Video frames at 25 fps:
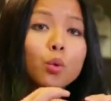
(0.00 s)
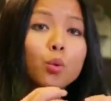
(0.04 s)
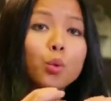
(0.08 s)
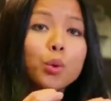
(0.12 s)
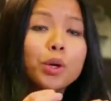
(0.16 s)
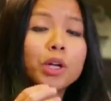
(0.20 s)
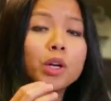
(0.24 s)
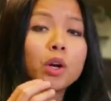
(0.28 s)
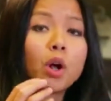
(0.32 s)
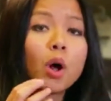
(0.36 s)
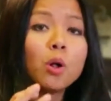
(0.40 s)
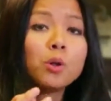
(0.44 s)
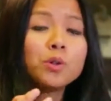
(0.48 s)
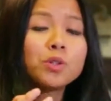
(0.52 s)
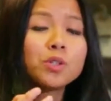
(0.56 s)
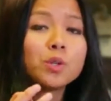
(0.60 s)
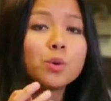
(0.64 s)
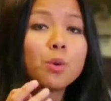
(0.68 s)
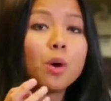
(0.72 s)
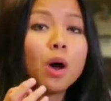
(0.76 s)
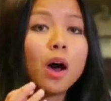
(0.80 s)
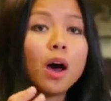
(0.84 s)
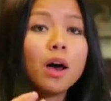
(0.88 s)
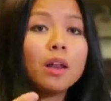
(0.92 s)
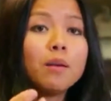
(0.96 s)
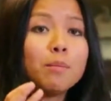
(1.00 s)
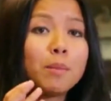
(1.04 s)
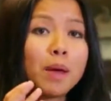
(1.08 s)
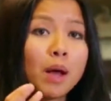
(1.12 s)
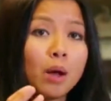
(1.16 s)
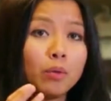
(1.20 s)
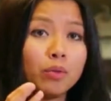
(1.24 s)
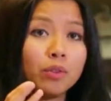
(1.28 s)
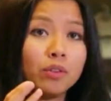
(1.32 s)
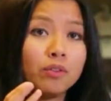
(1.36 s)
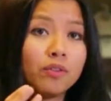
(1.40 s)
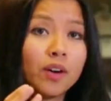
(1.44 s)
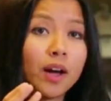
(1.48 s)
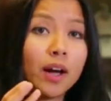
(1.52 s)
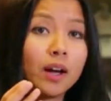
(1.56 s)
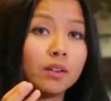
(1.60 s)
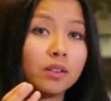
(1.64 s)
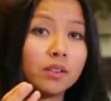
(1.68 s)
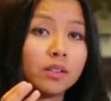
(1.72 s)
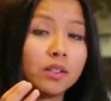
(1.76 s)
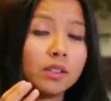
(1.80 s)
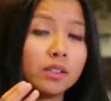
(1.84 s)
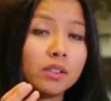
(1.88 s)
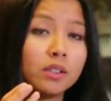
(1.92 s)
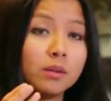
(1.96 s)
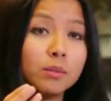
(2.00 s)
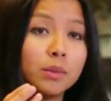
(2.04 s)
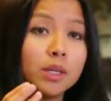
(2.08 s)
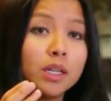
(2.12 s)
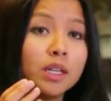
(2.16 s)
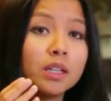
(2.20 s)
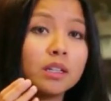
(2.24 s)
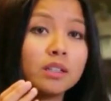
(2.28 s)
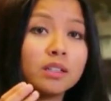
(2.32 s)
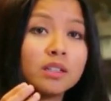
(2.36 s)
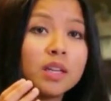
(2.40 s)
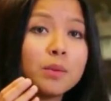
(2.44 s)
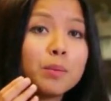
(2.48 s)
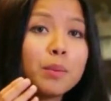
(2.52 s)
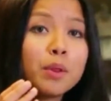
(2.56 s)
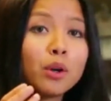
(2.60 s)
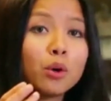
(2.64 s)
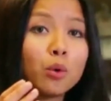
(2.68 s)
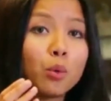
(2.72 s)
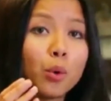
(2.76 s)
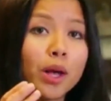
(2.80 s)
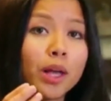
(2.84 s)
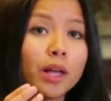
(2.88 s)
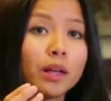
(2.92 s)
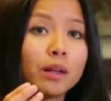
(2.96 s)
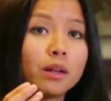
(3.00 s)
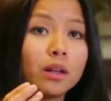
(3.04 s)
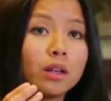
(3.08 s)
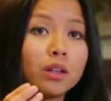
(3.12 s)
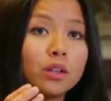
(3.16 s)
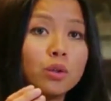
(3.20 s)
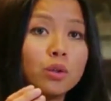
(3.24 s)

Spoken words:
We can also unmount the file system in a similar way